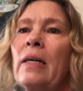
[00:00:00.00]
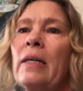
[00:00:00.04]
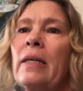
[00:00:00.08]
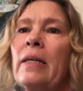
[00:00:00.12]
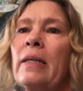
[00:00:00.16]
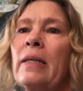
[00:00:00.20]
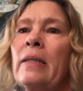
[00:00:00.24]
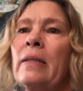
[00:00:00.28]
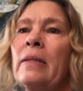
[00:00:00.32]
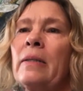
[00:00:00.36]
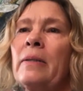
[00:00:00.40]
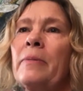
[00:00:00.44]

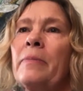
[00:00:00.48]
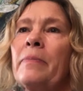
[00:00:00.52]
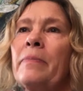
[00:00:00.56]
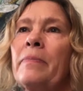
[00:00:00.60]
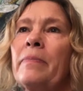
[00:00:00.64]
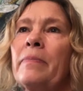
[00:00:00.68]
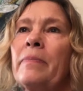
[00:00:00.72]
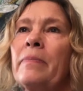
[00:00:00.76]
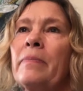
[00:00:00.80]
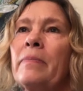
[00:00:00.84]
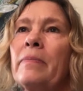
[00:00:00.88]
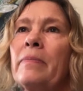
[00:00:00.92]

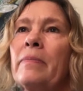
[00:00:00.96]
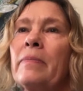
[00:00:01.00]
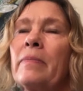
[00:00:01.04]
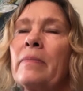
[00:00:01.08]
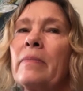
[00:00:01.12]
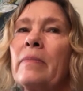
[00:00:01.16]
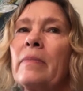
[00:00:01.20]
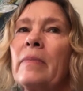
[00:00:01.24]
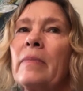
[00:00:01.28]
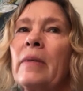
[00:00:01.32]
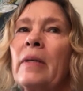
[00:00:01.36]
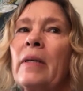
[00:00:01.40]
And
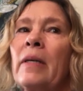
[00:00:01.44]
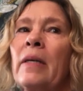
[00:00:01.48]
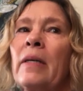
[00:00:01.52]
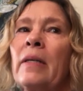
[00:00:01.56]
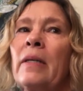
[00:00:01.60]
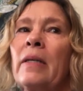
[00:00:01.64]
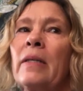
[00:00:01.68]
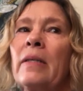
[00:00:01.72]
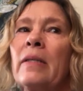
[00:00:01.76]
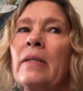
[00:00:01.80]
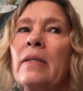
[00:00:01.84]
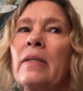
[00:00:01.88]

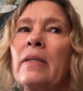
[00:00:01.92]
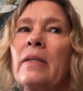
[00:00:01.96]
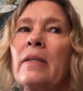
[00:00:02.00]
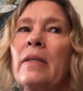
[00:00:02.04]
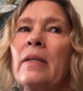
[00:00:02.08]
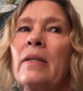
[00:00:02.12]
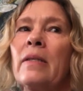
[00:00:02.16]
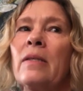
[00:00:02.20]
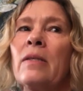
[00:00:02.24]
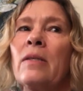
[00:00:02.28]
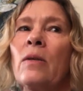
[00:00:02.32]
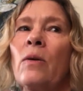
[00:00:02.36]
it's
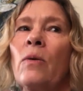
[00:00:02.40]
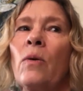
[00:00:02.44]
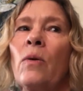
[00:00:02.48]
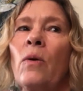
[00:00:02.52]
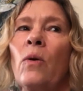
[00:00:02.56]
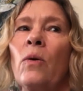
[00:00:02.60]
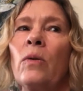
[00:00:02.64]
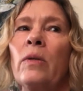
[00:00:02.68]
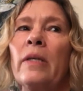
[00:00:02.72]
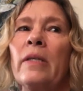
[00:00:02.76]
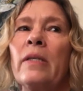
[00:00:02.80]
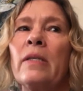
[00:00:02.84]
so
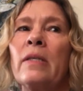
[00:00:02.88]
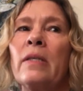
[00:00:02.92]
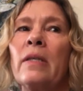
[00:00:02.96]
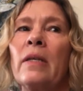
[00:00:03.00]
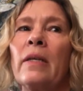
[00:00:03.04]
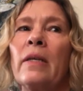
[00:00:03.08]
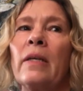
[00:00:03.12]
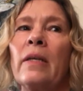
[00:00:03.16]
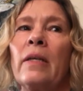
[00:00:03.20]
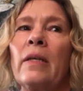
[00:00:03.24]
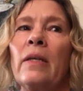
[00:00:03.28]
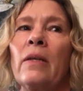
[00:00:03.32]

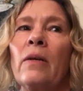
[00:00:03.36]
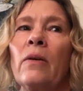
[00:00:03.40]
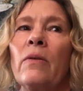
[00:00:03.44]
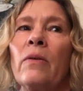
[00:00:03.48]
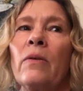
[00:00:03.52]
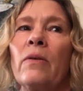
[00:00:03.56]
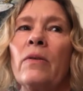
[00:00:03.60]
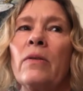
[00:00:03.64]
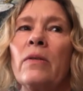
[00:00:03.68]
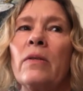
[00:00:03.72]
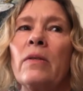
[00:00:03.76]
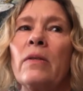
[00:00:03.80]
holistic. You know,
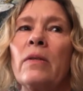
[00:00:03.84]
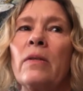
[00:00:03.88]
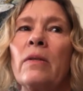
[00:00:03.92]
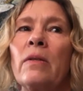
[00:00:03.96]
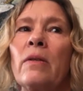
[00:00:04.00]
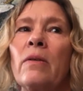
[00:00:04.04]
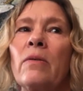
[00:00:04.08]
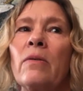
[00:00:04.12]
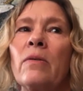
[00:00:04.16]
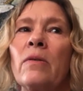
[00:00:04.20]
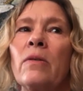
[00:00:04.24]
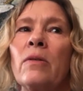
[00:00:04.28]
there's
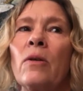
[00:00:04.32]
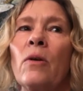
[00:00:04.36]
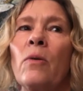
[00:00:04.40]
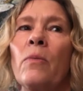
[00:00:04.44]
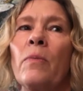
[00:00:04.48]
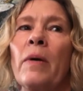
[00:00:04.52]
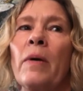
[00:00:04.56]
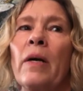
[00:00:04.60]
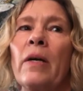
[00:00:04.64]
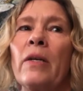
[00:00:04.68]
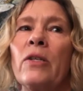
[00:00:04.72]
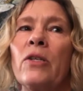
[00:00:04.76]
so
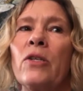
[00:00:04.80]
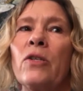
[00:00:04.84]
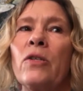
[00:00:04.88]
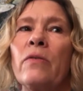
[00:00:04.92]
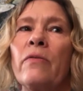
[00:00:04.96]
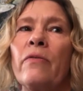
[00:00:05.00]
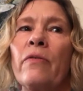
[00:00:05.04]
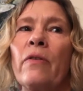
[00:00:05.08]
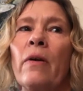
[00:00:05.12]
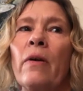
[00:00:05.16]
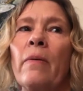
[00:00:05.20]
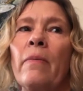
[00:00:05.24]
much
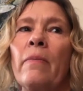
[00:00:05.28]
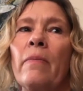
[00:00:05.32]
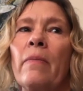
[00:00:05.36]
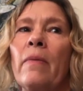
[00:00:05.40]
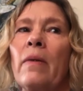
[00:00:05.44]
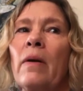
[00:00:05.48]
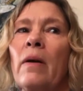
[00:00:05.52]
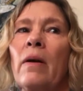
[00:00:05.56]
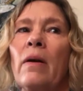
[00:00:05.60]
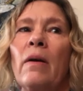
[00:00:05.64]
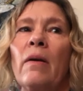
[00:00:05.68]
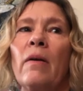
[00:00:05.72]
from
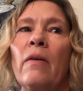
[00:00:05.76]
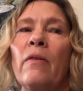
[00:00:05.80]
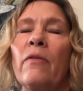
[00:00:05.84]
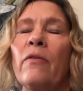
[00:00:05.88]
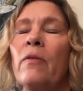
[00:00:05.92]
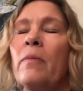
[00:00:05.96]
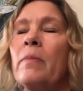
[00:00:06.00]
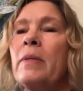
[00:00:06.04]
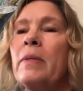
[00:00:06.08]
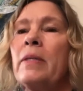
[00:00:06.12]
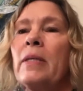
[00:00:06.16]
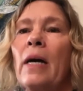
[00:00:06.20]

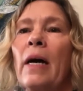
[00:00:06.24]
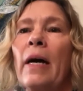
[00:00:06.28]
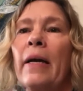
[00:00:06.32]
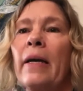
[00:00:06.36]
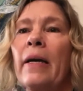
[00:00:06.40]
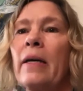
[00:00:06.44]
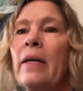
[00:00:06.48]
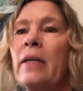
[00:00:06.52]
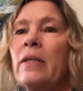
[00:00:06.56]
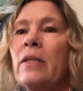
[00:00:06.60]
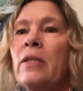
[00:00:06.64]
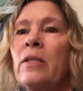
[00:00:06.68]

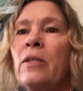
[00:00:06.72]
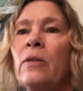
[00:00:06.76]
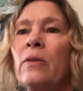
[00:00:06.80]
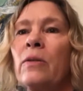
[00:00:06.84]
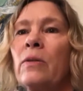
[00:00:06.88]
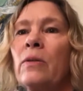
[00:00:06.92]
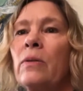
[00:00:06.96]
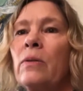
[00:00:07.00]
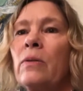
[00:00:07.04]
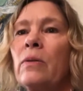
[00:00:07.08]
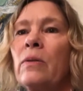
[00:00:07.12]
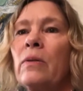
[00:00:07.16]
diet
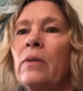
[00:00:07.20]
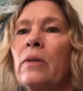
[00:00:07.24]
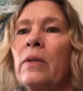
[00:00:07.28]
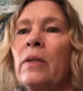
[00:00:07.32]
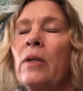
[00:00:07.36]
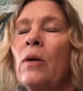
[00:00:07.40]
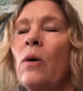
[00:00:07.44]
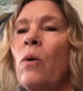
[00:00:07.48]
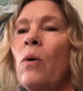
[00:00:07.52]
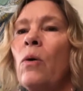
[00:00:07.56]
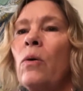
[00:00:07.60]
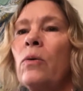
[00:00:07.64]
to, you
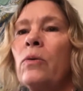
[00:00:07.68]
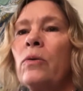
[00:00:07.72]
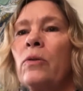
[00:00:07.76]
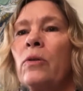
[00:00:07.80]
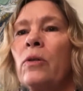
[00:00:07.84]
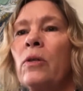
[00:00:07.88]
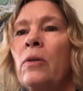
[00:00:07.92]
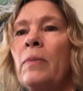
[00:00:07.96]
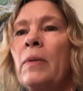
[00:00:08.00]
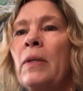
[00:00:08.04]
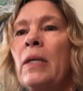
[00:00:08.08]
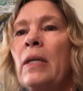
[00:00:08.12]
know, a whole new
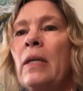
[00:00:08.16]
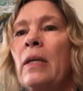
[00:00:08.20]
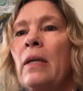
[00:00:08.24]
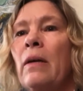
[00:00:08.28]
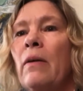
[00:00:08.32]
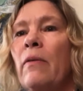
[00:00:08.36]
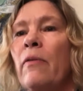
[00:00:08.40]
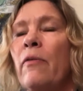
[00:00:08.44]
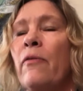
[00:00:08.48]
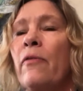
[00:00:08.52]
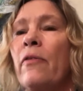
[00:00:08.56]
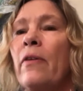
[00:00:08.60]
community
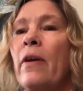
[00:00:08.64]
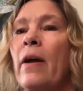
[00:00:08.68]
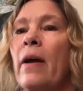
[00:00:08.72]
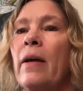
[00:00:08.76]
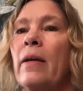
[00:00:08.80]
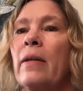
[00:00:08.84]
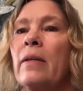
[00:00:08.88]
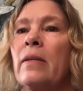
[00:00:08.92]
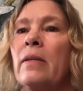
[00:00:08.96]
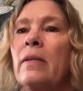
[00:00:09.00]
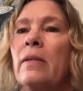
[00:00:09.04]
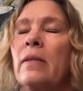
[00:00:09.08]
of
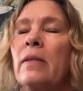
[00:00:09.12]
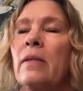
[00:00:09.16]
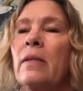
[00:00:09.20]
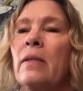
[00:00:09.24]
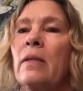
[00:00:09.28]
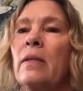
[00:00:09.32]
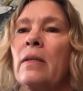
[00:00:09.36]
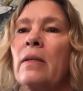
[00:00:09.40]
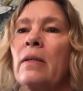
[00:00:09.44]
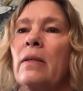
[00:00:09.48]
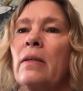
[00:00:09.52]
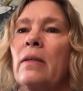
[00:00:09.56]
friends
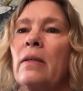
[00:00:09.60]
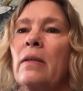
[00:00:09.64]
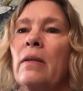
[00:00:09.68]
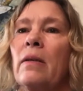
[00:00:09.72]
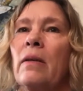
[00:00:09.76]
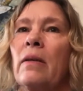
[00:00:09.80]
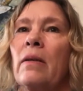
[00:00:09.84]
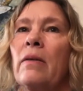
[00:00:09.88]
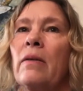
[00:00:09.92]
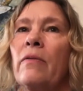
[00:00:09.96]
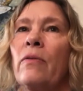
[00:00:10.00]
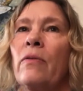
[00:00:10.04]
and
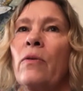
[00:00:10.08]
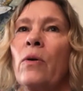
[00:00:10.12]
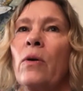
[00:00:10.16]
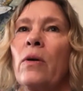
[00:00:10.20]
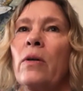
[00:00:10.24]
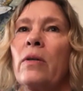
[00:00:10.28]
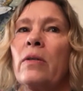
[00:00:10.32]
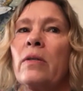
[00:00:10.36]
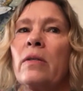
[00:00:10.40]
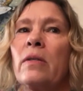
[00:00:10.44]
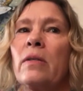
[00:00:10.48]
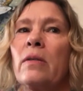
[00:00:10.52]
of
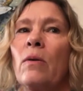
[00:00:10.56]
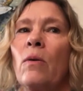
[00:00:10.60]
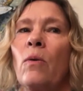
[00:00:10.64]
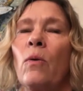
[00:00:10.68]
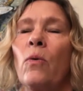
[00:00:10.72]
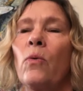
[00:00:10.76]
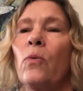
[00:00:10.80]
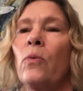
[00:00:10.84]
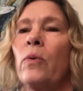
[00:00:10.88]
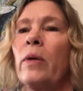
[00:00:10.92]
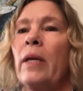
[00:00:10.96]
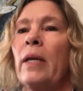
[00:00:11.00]
course a
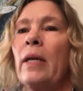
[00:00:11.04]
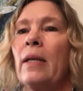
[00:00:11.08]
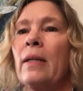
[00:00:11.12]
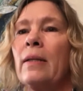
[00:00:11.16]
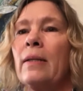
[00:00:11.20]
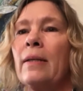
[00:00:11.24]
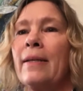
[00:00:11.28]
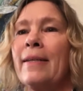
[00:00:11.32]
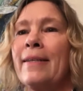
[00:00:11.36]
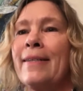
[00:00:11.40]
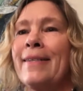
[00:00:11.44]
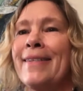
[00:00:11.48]
whole reading
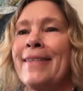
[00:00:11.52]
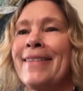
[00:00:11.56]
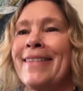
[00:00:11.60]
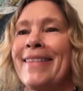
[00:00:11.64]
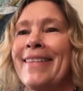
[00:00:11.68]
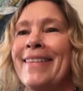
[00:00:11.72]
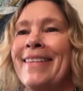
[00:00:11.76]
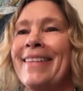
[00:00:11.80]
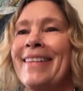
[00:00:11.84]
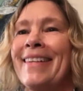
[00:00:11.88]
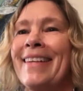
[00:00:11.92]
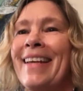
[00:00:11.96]
list
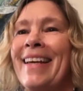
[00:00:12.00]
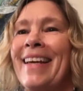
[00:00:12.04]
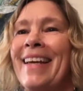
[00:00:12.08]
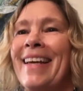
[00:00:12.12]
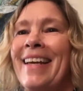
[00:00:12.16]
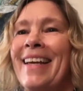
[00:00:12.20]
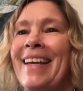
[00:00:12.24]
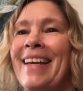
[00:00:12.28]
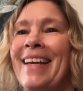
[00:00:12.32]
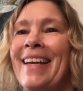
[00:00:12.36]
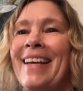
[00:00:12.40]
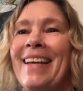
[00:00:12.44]

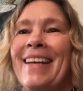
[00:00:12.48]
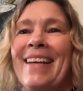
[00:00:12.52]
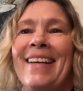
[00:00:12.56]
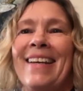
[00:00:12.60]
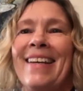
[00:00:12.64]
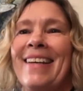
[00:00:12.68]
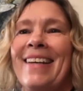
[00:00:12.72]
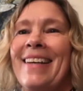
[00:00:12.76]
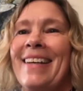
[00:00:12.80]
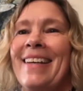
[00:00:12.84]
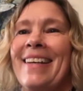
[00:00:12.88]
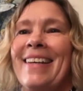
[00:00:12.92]

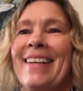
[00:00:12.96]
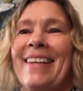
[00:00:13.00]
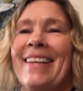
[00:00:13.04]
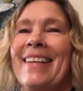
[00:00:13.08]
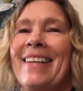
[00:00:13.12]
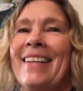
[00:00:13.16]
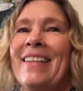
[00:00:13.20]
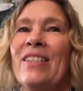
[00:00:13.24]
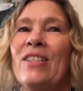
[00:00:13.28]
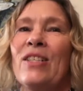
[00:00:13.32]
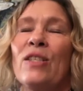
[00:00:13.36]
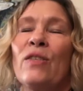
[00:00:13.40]

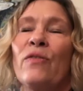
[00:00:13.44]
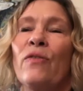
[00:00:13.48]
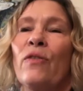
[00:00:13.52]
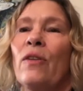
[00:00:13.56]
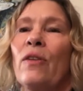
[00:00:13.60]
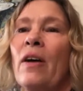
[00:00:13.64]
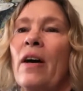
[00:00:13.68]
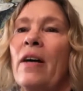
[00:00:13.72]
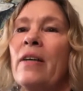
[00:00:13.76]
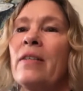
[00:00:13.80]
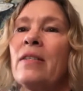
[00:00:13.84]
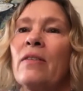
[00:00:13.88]
and just
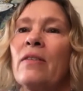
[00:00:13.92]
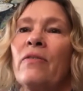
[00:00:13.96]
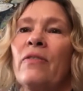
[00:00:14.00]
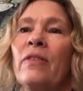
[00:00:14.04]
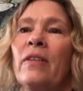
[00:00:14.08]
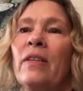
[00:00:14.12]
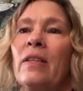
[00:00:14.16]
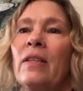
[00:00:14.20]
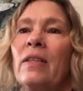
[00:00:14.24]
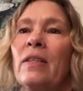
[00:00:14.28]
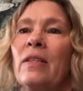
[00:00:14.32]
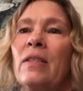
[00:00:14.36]

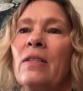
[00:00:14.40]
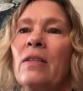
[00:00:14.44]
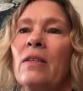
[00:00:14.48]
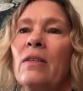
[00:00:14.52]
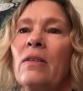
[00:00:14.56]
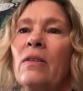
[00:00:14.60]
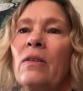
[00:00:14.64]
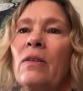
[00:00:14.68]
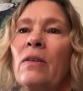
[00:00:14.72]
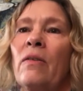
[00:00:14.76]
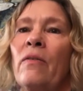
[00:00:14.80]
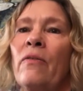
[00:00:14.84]
philosophy to
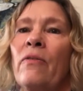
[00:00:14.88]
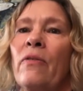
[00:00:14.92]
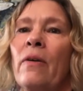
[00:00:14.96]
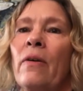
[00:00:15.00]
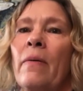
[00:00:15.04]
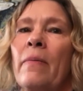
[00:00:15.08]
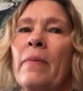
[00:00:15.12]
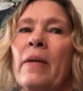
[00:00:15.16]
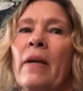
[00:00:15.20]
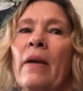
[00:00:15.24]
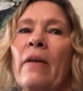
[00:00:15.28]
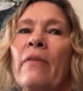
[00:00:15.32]
learn
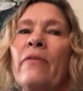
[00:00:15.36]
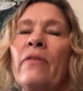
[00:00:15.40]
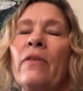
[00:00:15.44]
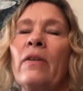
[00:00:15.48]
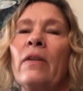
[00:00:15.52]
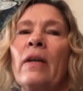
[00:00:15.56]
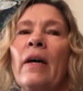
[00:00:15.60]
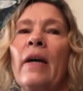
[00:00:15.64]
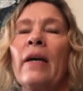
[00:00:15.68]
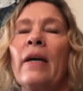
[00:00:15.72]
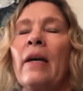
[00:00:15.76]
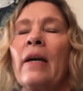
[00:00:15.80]
from that I feel
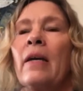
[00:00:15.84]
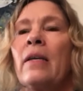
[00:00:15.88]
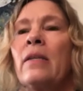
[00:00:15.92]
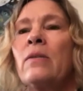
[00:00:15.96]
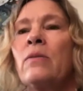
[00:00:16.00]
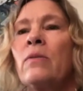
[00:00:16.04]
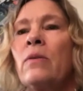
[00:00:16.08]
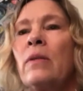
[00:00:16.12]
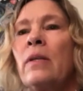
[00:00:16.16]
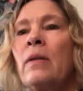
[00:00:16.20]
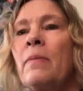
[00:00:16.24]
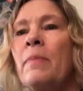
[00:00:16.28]
like
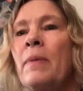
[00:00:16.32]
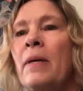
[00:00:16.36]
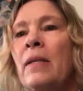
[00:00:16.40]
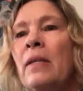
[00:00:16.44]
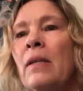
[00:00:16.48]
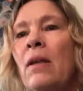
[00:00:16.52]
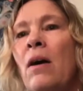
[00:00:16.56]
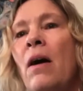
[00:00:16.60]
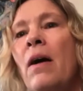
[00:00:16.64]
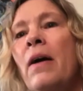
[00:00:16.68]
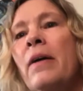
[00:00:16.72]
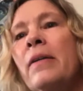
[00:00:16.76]
has really been
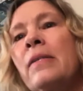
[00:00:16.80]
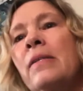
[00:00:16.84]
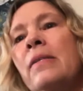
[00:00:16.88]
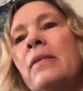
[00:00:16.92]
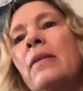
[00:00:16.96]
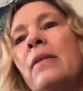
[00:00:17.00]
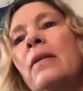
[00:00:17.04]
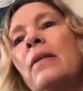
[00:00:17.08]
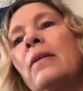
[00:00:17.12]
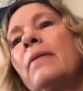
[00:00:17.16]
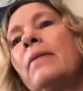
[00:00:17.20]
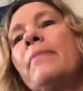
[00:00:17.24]
lost
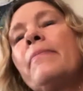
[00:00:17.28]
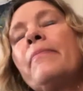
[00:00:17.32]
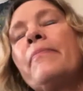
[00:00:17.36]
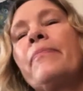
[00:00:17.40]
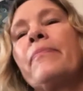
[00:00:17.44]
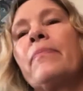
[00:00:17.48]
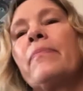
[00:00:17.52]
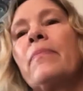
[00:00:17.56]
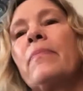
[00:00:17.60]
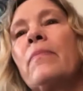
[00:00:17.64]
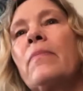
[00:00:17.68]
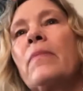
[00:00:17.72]
in,
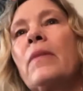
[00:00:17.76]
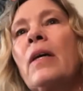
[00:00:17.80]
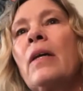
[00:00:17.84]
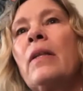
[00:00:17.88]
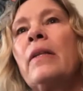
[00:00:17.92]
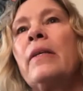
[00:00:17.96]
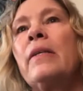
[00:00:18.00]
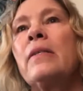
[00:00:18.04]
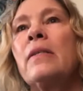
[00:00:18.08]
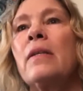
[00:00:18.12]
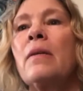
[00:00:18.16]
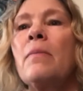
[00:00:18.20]
at
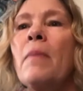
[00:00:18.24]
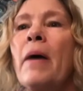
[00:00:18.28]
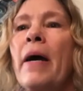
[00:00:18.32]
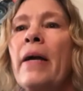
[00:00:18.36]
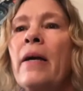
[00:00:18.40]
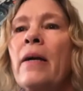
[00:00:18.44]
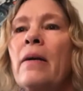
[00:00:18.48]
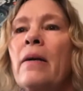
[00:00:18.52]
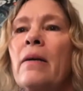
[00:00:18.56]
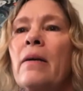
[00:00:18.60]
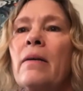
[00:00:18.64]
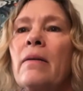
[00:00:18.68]
least in
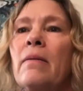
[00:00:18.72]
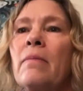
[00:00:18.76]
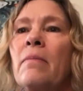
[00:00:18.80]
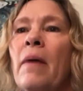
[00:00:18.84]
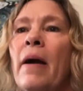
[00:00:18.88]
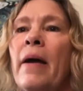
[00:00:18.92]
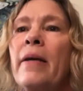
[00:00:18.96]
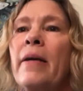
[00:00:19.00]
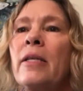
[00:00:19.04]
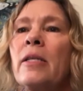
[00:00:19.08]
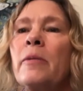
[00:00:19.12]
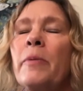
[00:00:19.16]

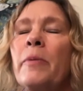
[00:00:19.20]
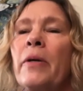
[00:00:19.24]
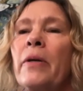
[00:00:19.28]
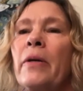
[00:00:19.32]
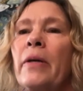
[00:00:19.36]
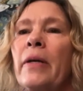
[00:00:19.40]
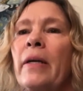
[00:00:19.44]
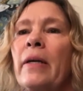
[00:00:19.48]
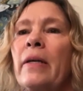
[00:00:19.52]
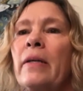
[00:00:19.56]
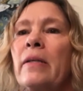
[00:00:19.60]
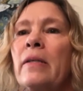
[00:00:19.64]
my
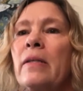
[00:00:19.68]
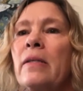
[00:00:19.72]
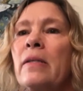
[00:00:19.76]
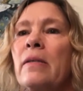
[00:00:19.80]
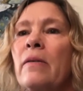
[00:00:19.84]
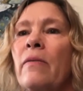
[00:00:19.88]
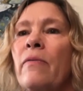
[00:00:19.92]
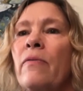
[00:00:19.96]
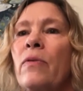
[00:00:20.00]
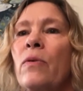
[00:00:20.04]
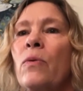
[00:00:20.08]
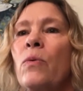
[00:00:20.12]
experience
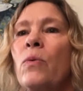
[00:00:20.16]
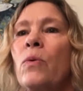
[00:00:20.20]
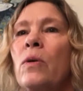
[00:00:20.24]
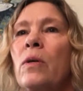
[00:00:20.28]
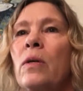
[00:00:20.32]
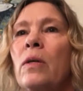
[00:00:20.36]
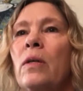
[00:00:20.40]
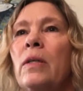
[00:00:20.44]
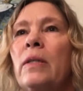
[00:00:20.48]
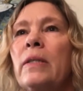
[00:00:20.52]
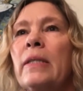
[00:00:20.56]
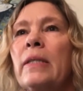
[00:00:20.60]
of the
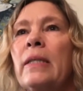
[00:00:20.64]
world.